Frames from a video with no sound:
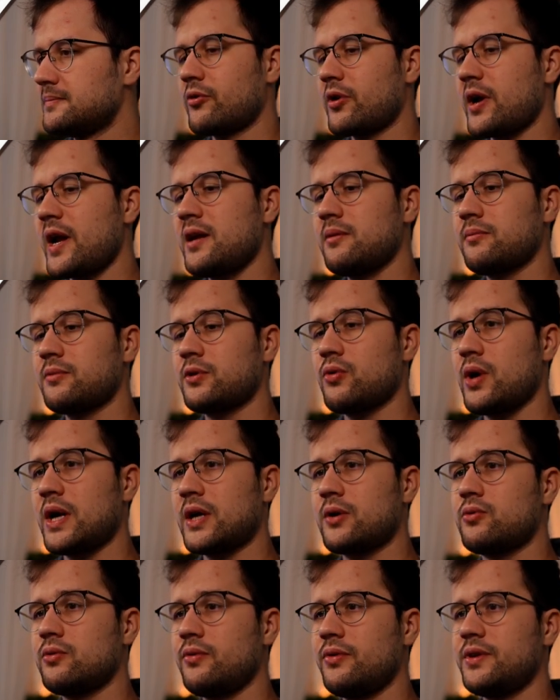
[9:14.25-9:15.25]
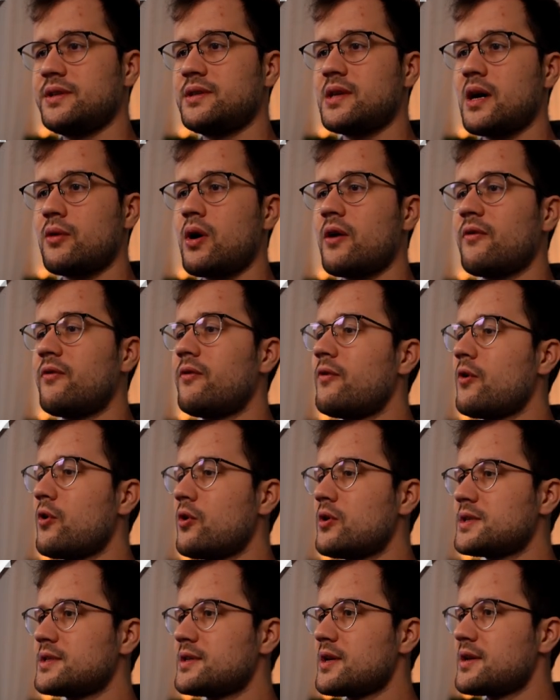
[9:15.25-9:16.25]
Okay, quite cool. This is our
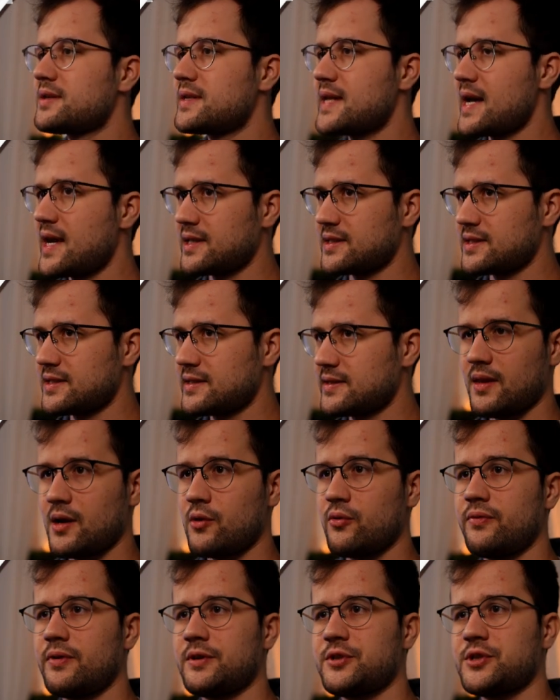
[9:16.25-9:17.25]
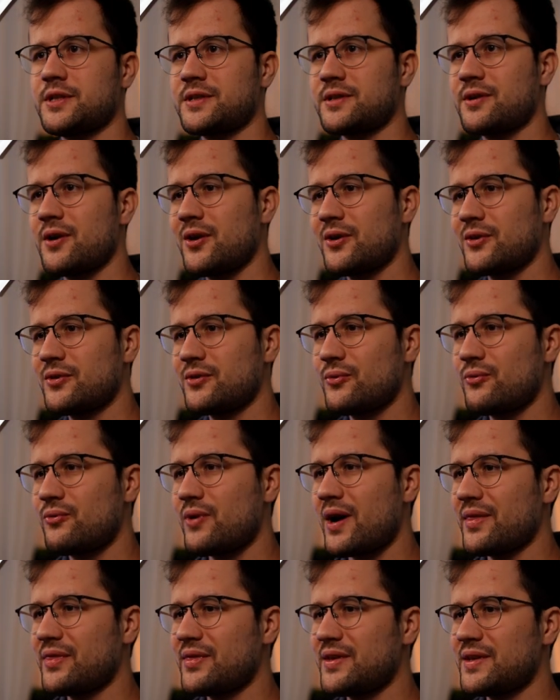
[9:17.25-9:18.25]
first test. Now if we're just going to
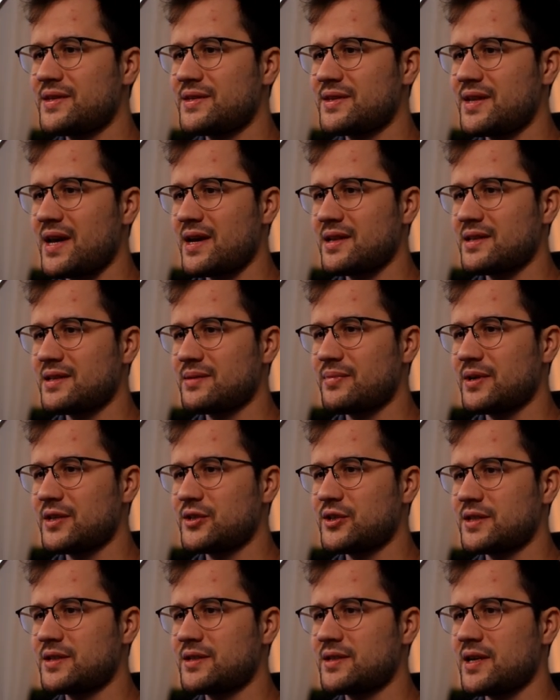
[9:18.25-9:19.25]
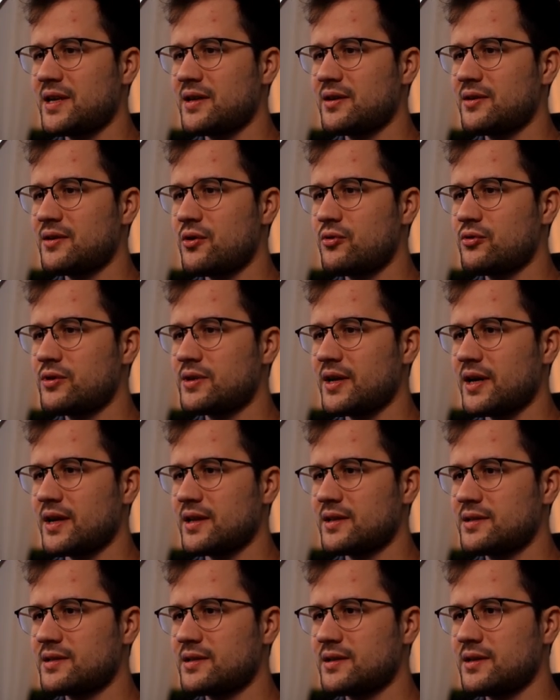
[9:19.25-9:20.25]
run this test by just saying go
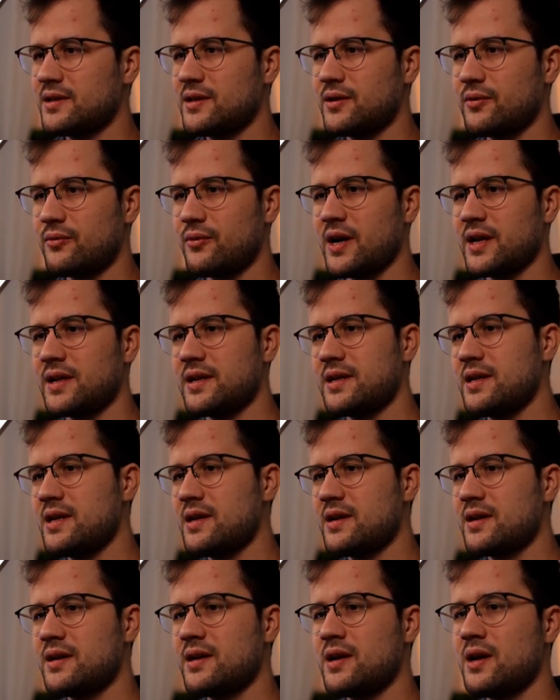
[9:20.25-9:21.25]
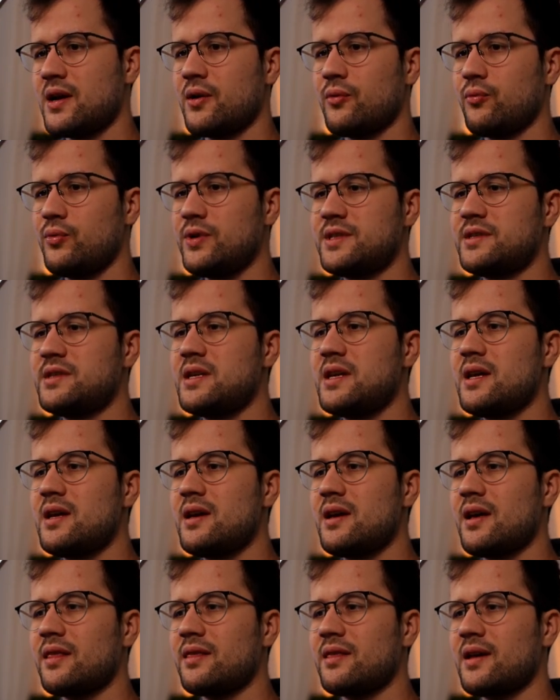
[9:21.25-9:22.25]
test, right here, we
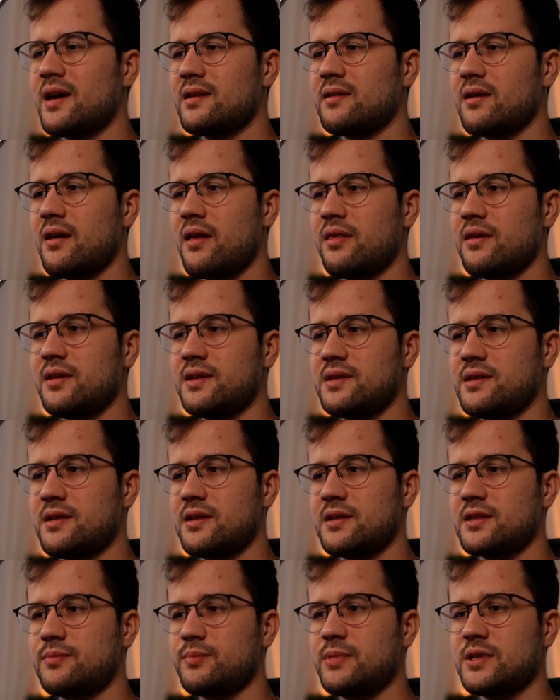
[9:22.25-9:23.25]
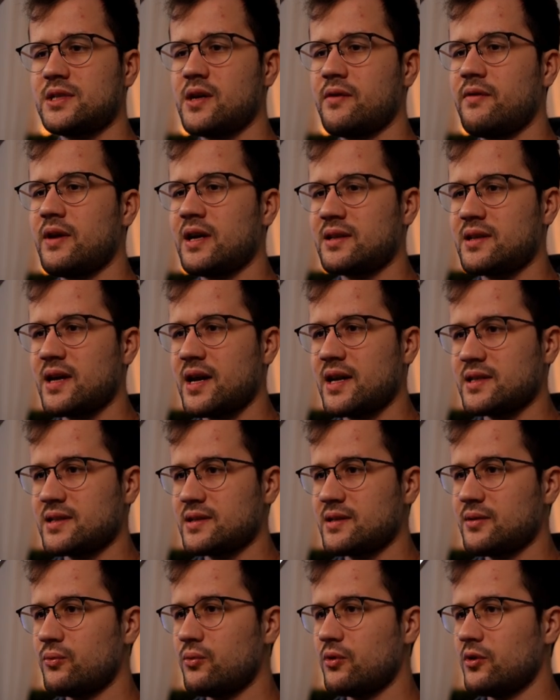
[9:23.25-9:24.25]
see that this specific
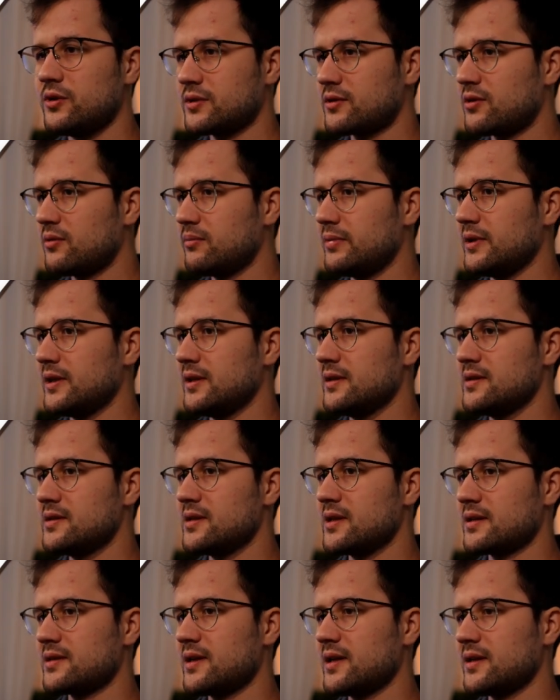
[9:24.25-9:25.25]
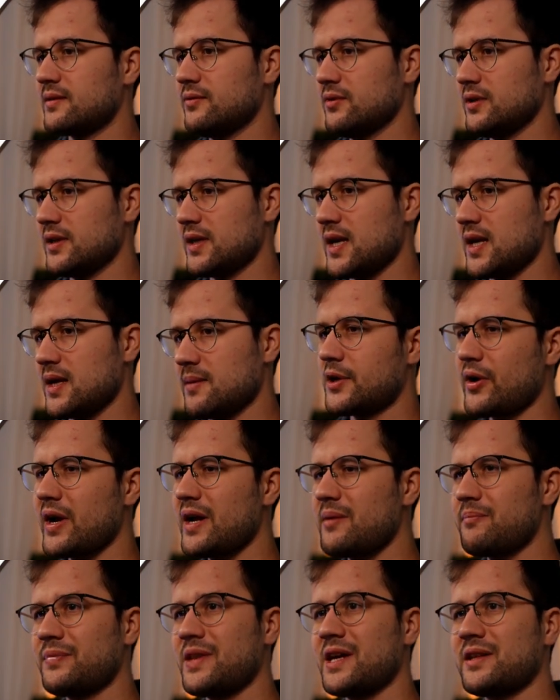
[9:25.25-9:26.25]
test was completed successfully.
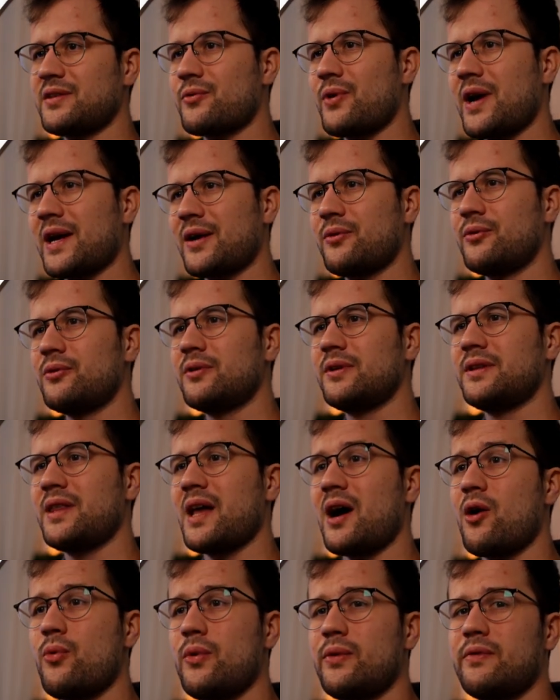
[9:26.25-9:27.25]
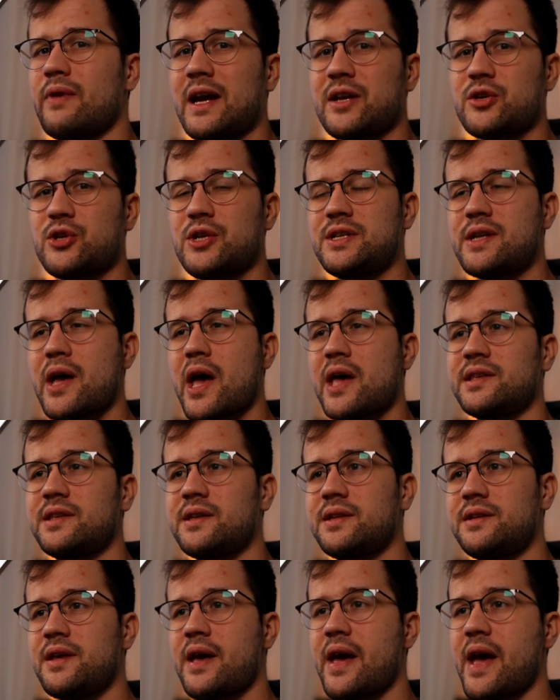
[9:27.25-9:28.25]
Okay, that's quite cool. Now we've actually
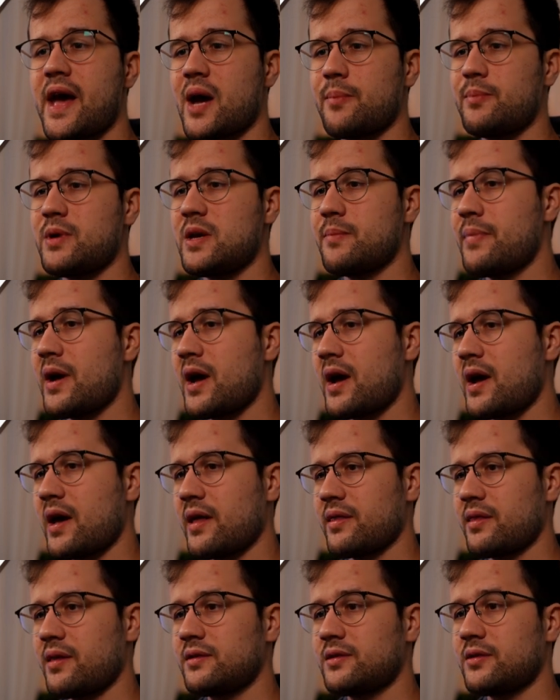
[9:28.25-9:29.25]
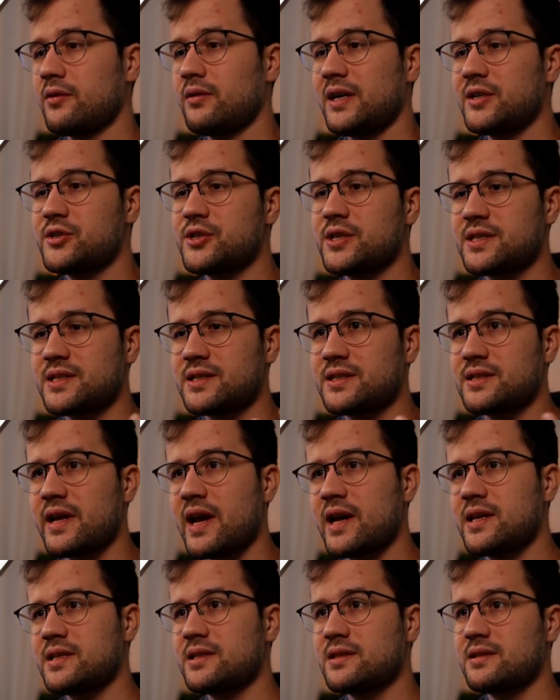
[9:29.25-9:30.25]
tested the happy path. So let's just
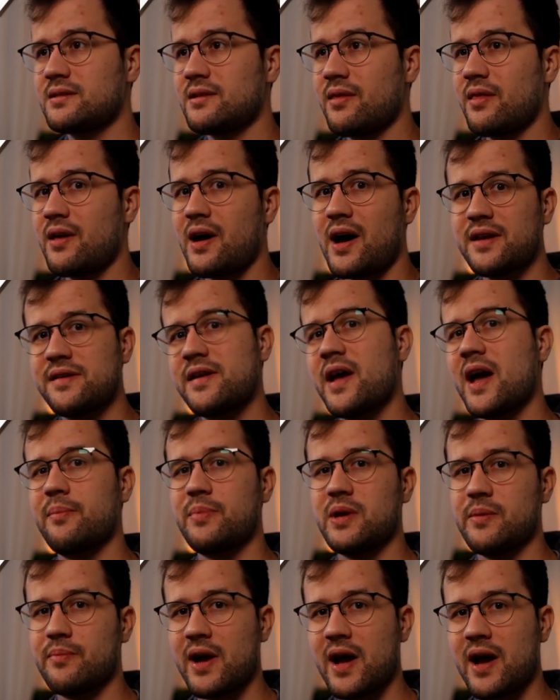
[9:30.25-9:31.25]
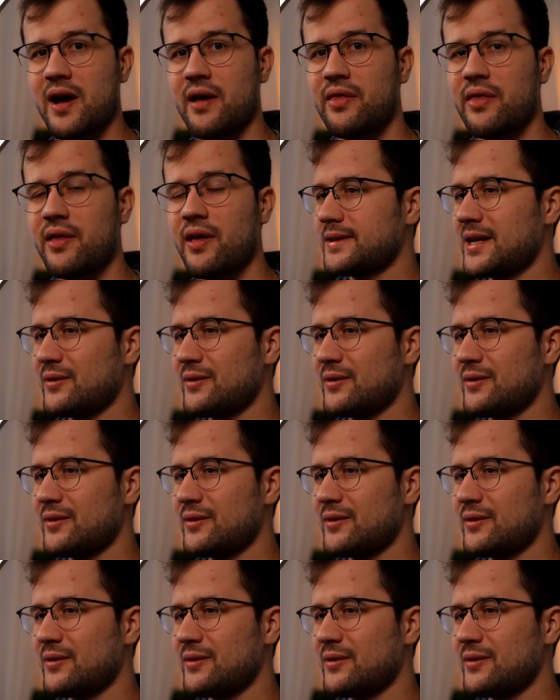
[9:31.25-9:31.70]
test the unhappy path.